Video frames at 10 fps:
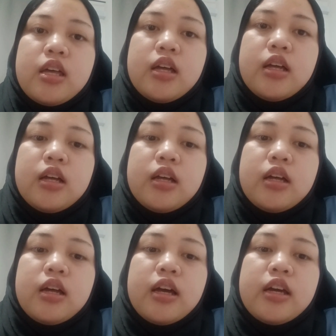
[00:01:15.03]

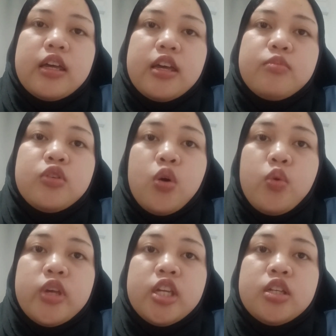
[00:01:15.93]
I am
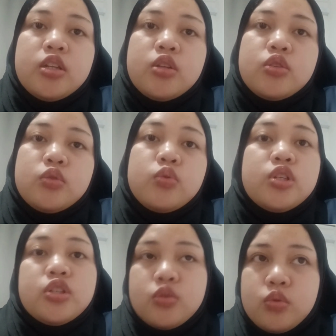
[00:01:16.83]
going to
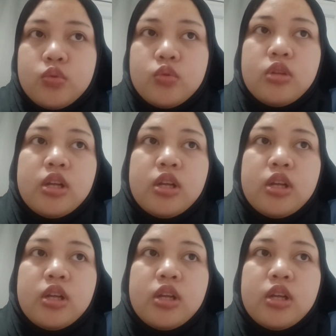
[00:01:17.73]
the school,